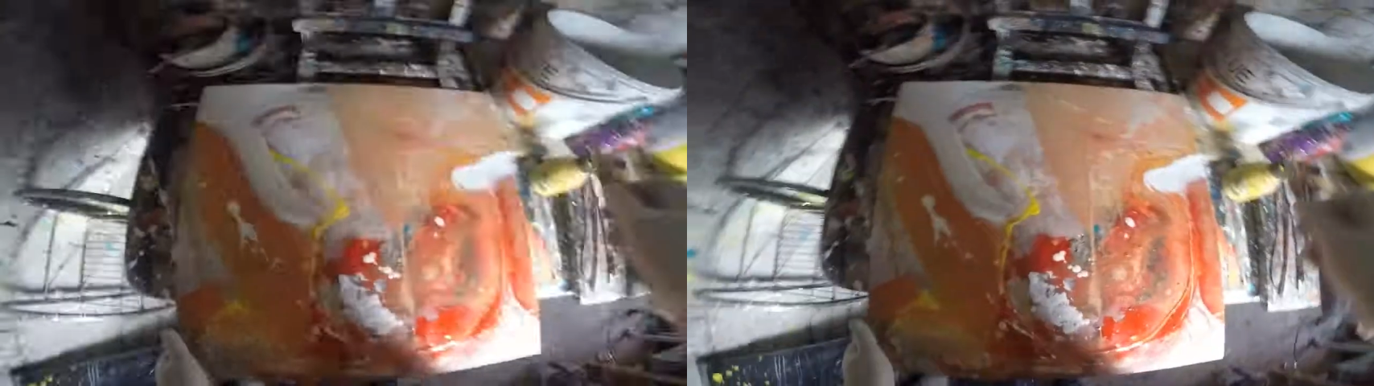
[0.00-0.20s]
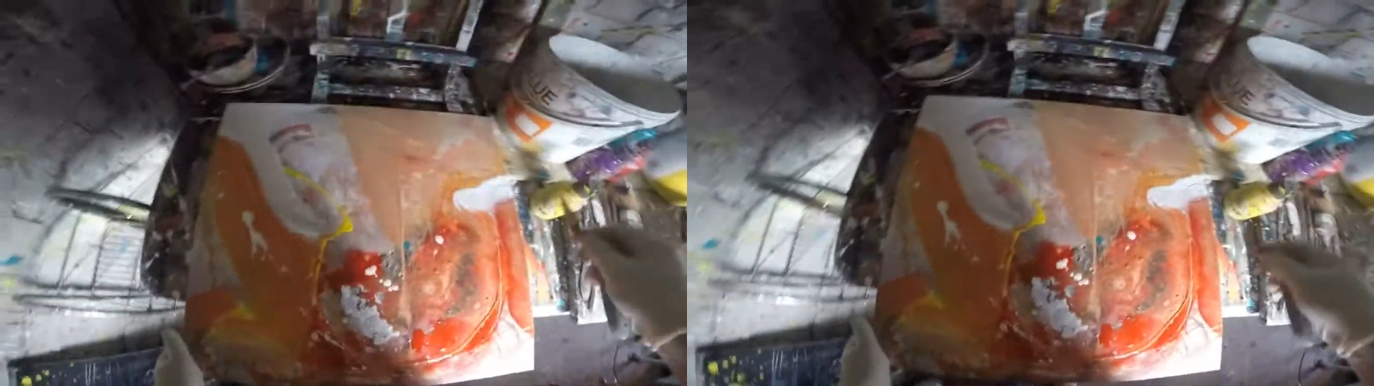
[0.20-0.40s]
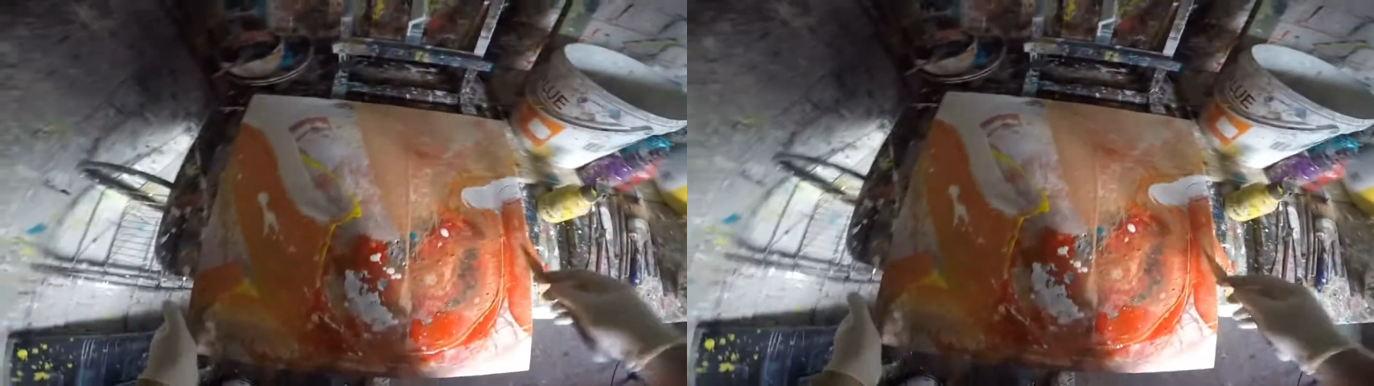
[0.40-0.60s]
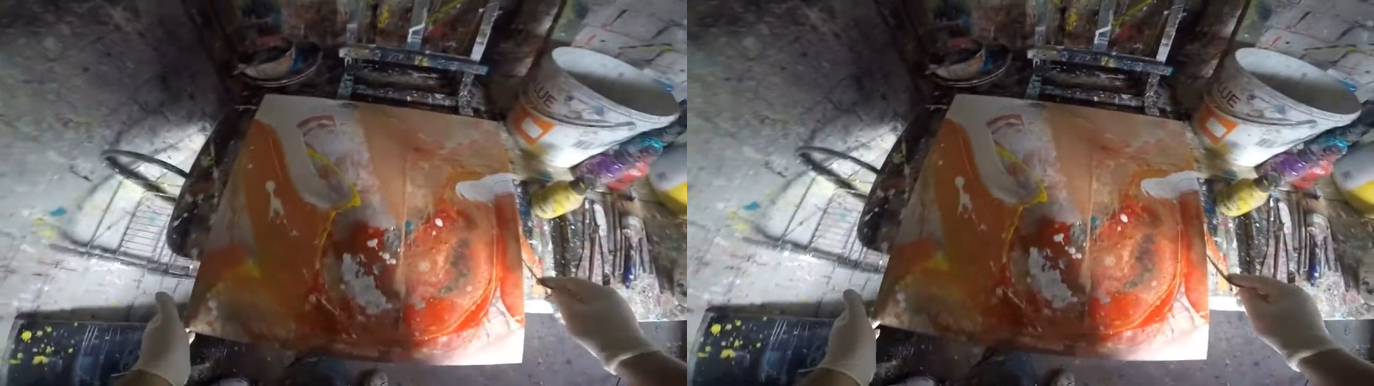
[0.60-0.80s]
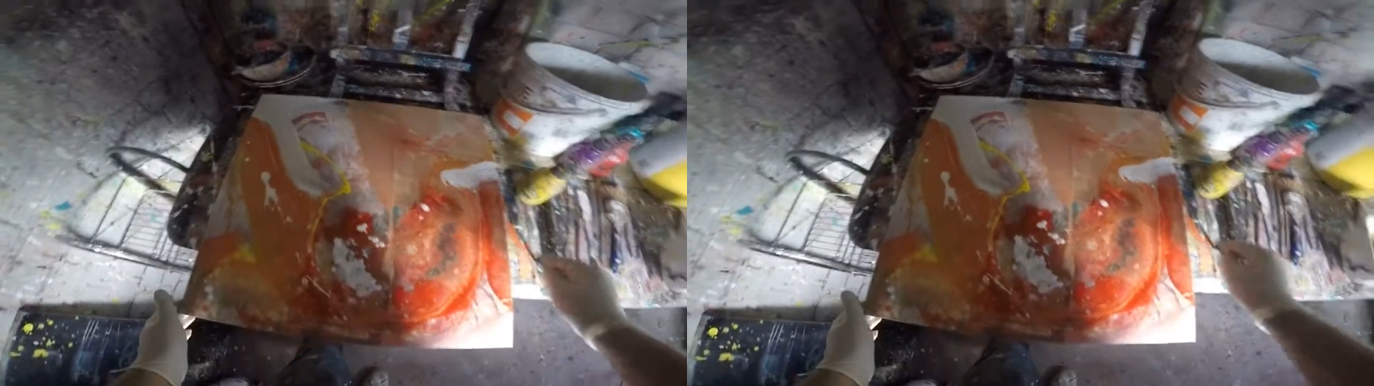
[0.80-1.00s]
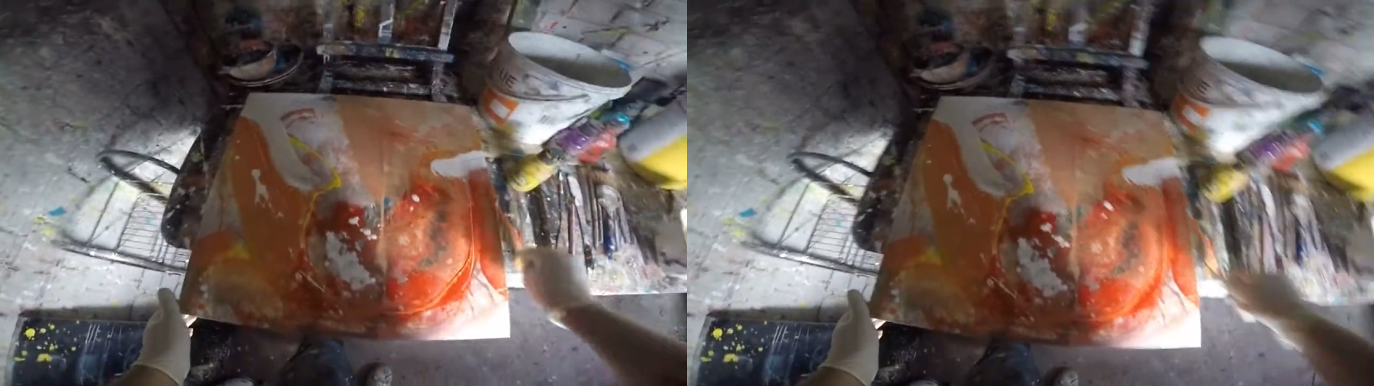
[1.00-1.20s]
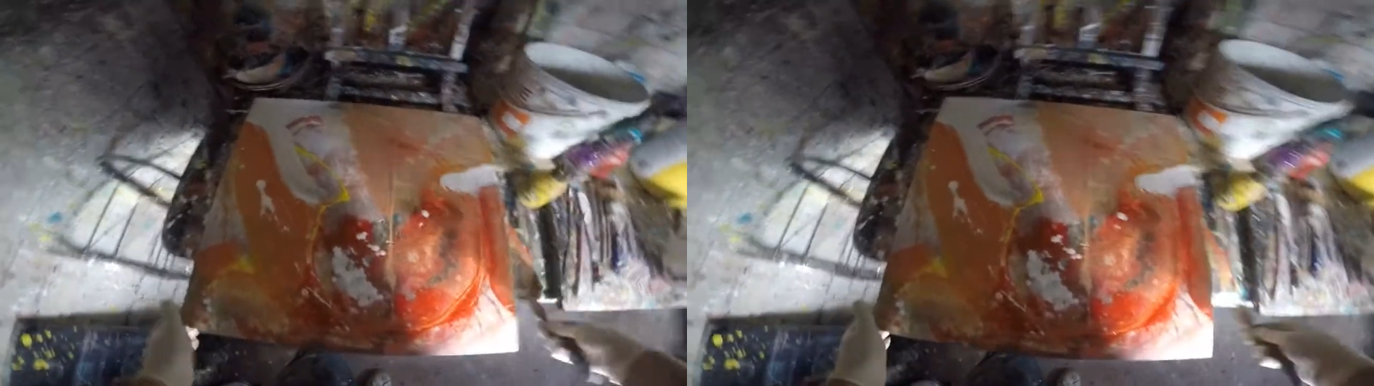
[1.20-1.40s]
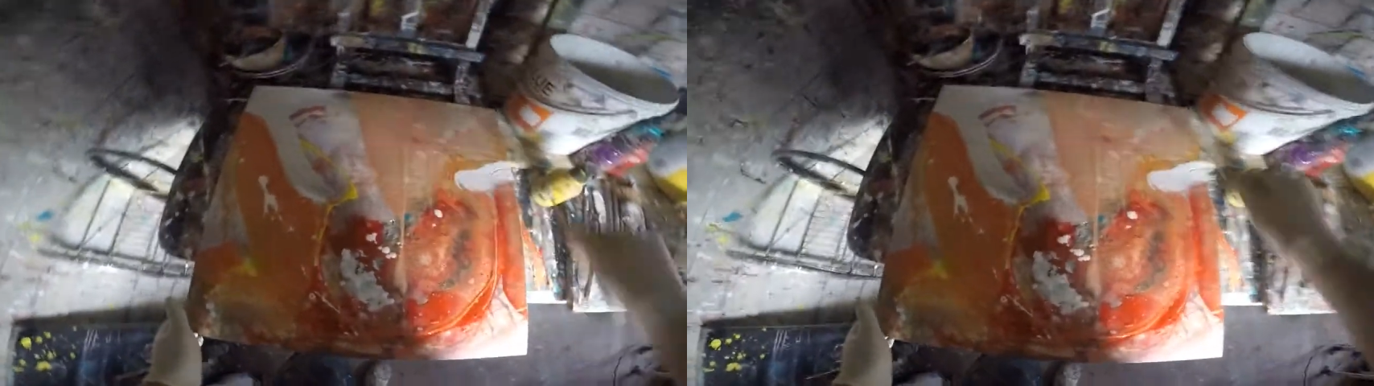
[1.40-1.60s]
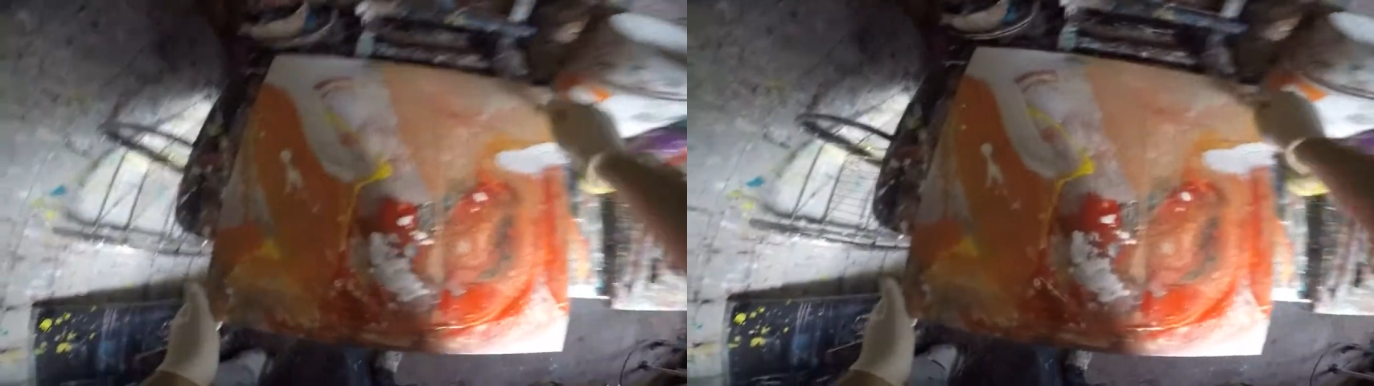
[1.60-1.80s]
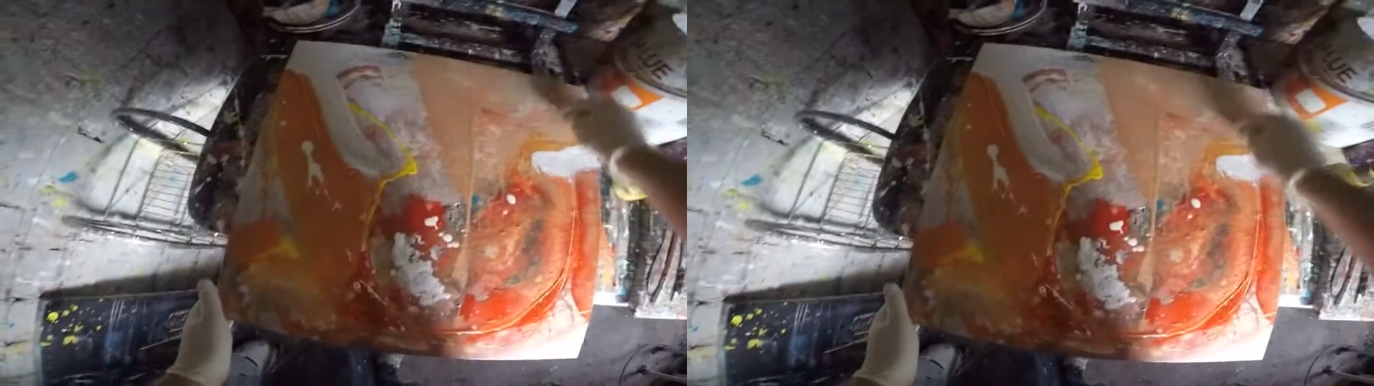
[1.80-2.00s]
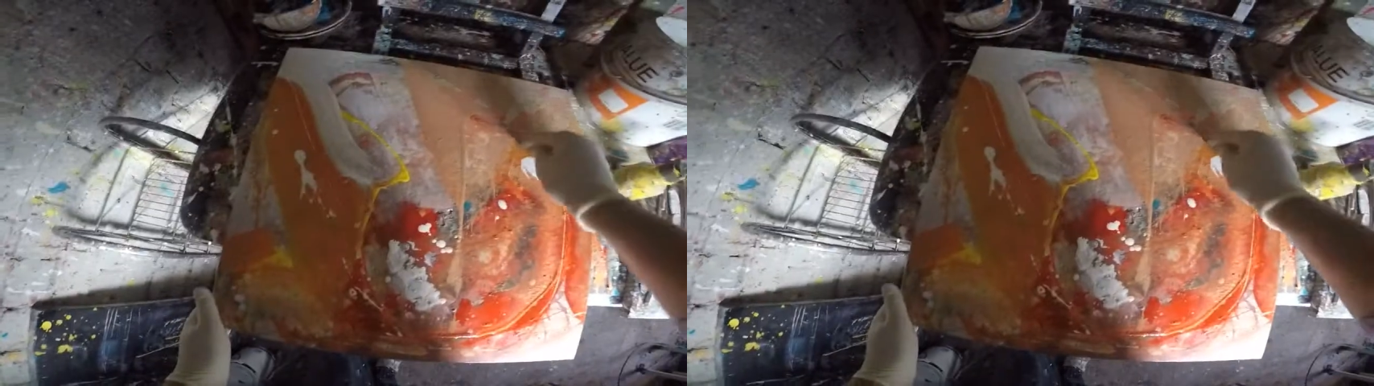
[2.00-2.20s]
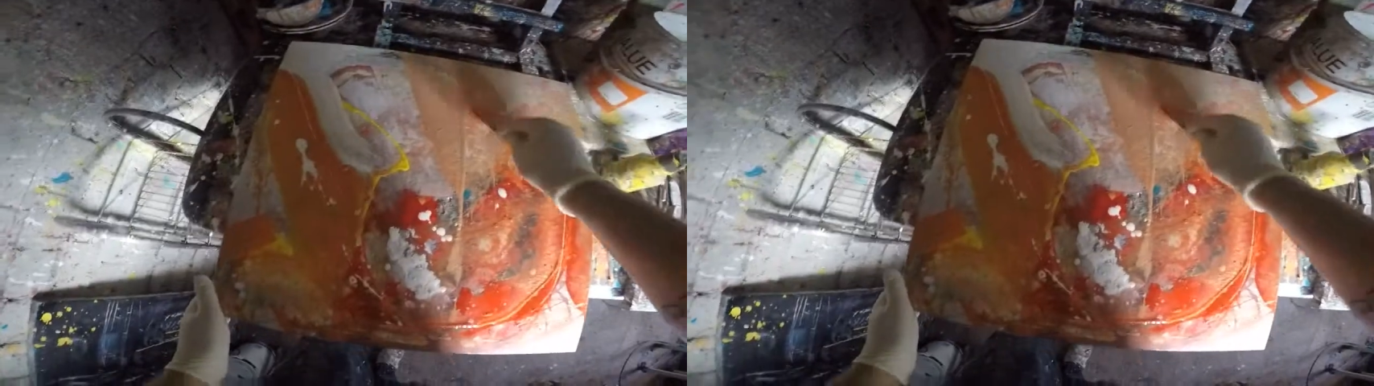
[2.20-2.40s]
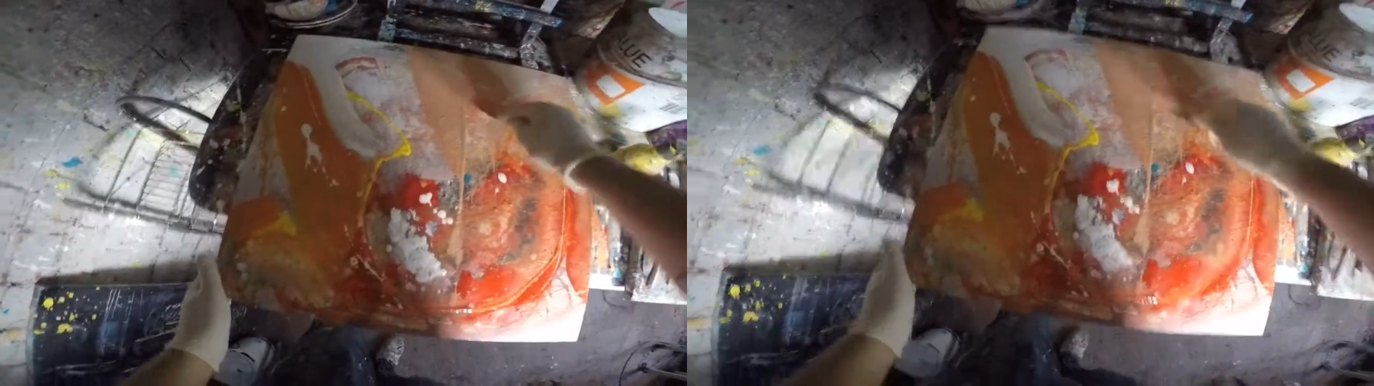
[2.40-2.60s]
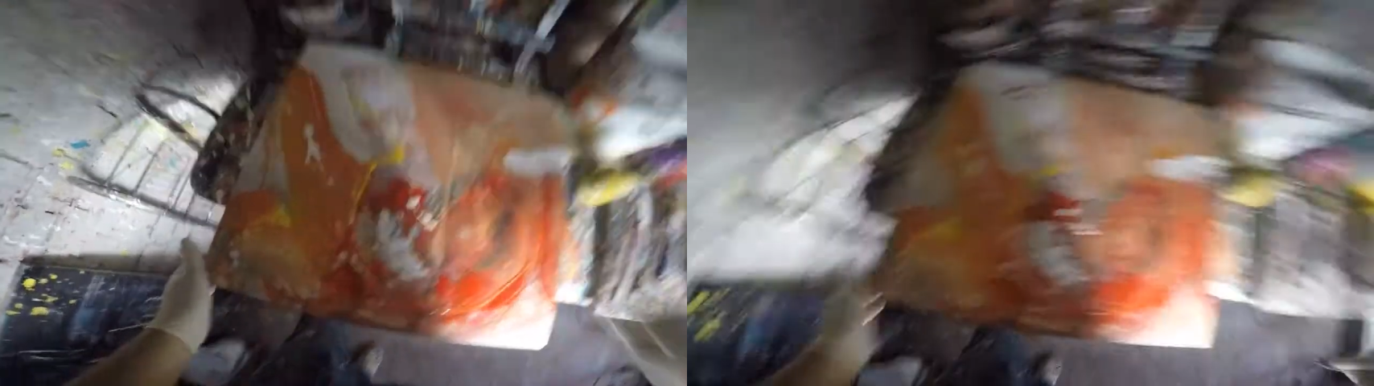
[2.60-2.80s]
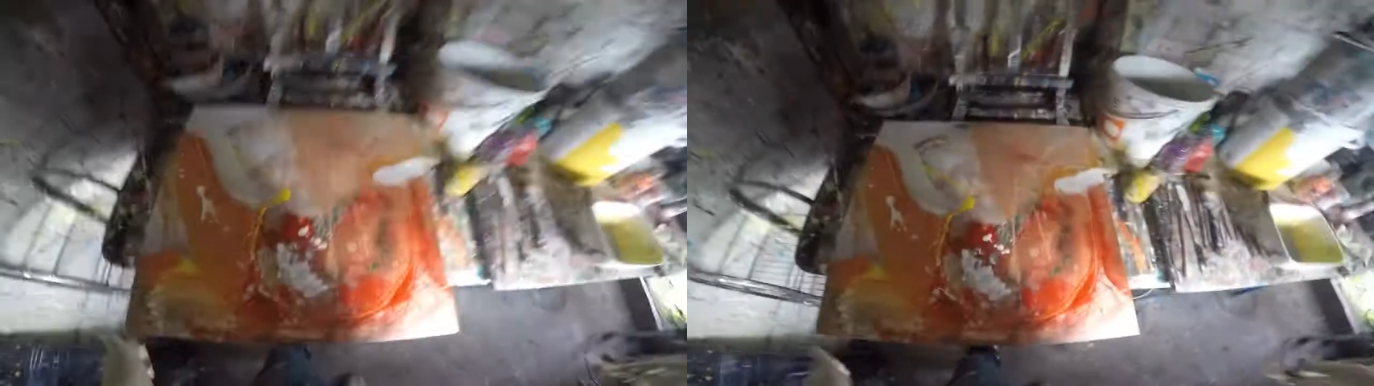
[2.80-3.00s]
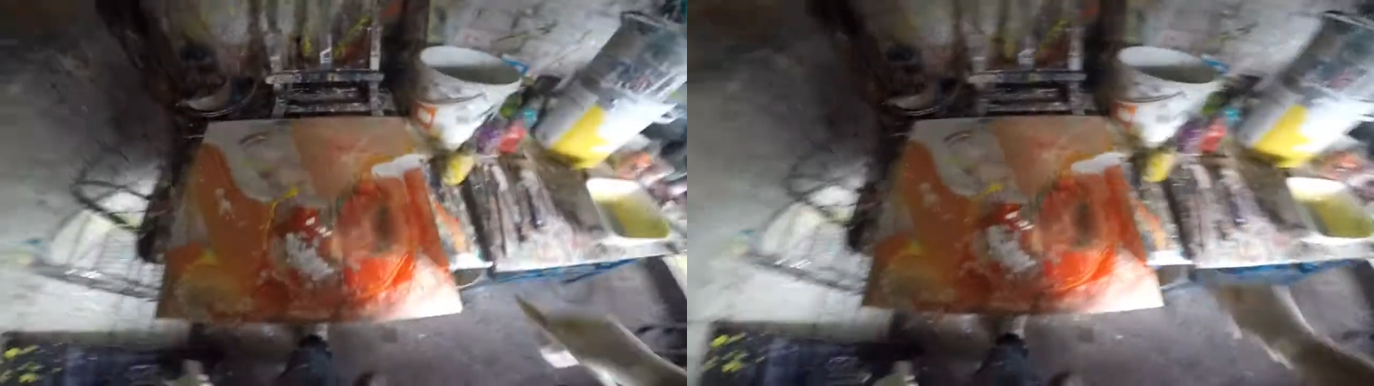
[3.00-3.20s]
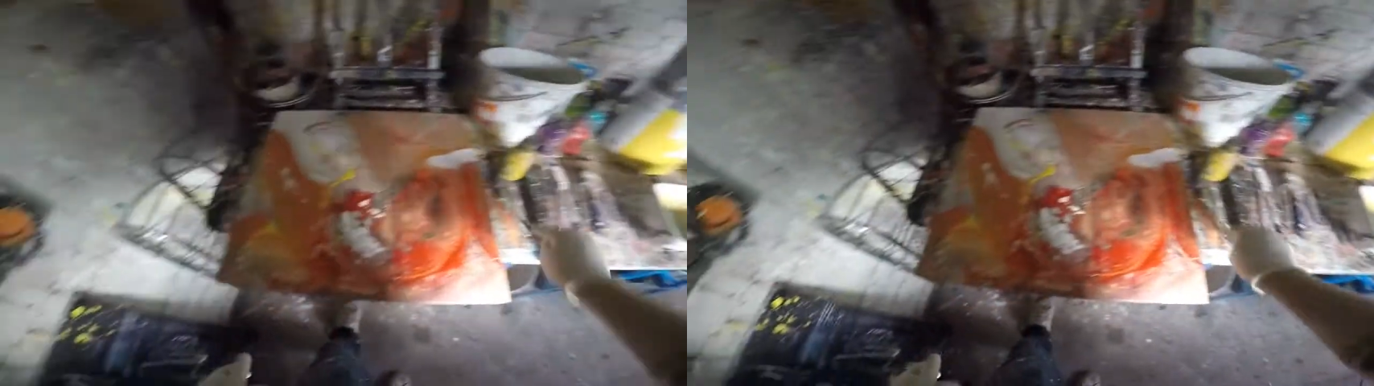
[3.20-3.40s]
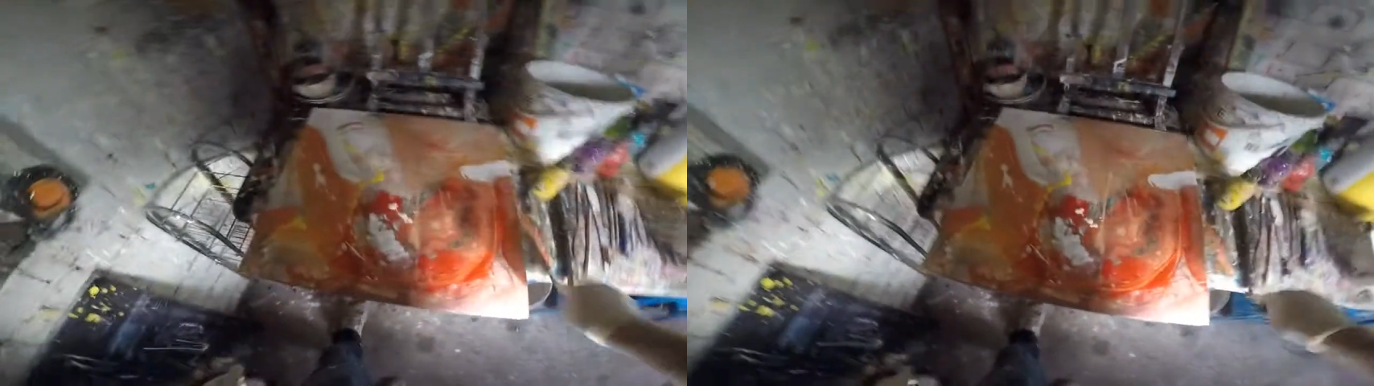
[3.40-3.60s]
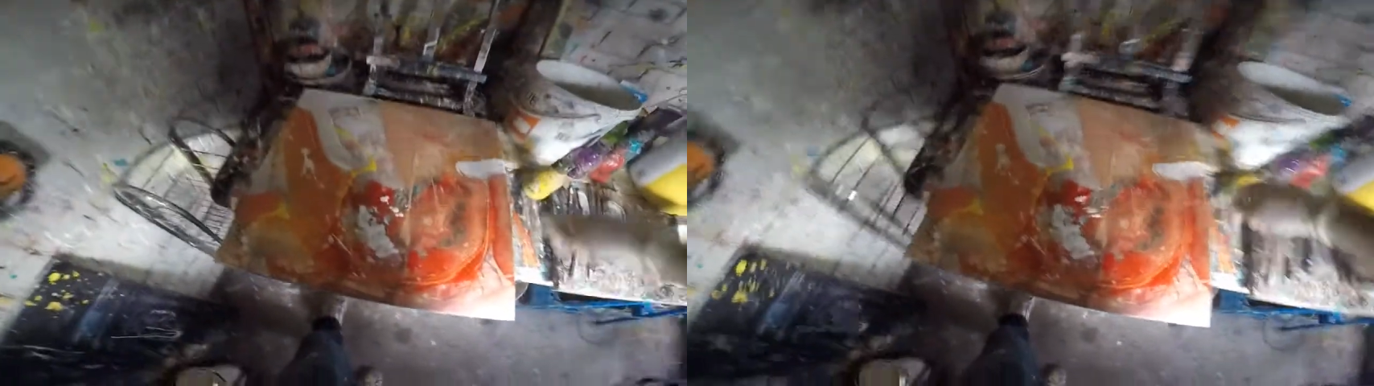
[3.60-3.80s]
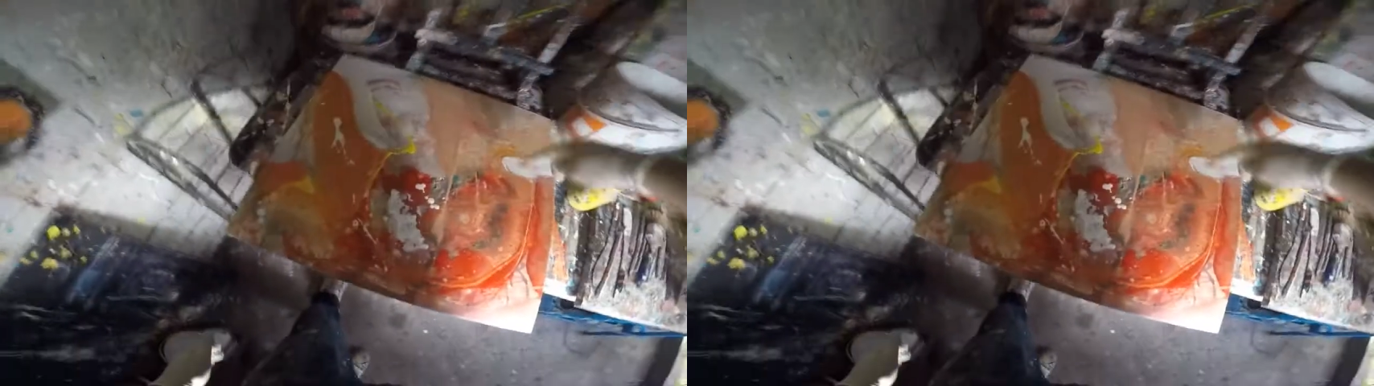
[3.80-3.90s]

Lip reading: (no speaker visible)